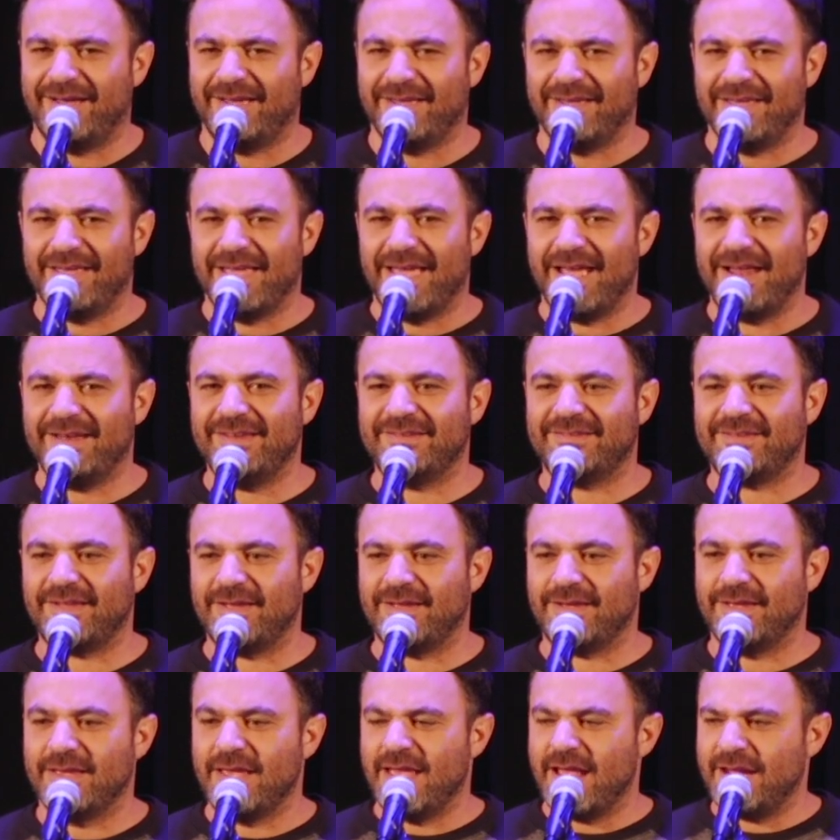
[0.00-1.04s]
And he's
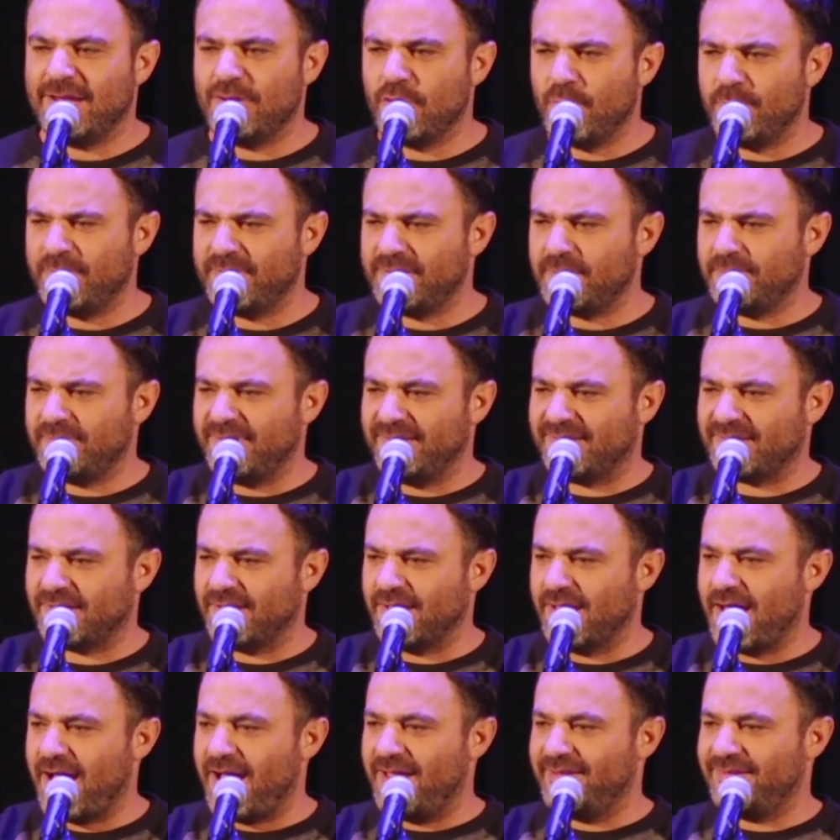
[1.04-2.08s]
like, and he opens up this
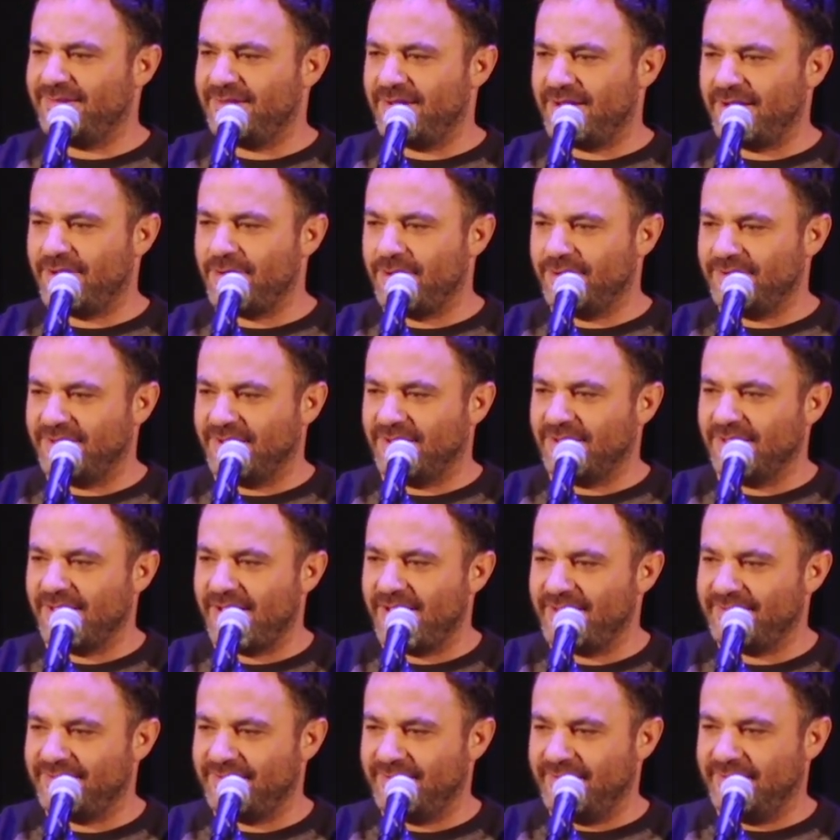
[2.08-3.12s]
closet. I call it the
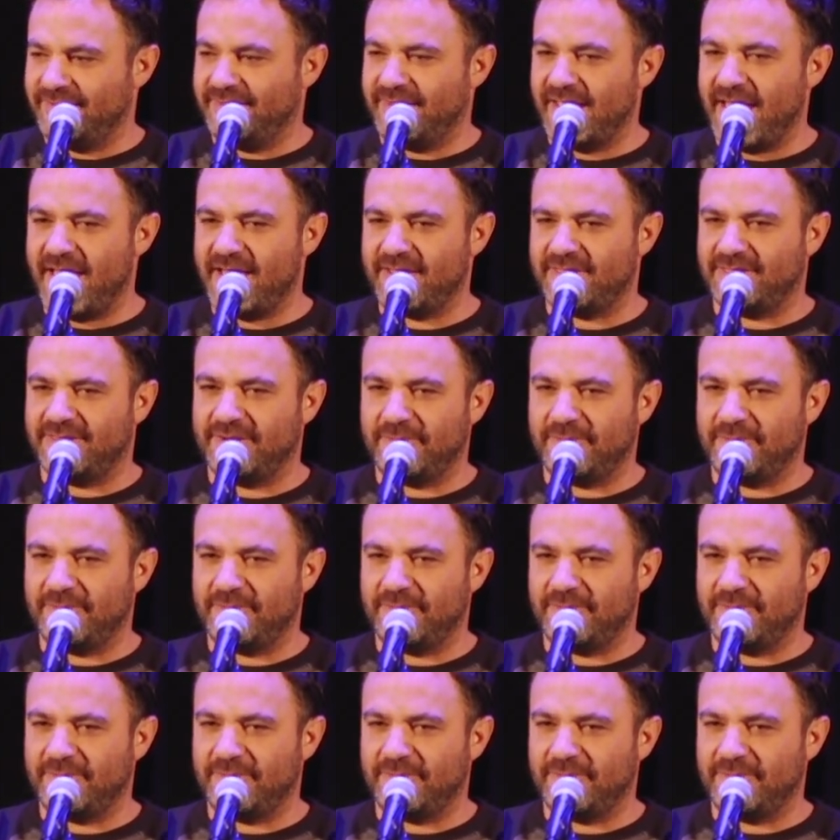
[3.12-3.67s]
closet of death.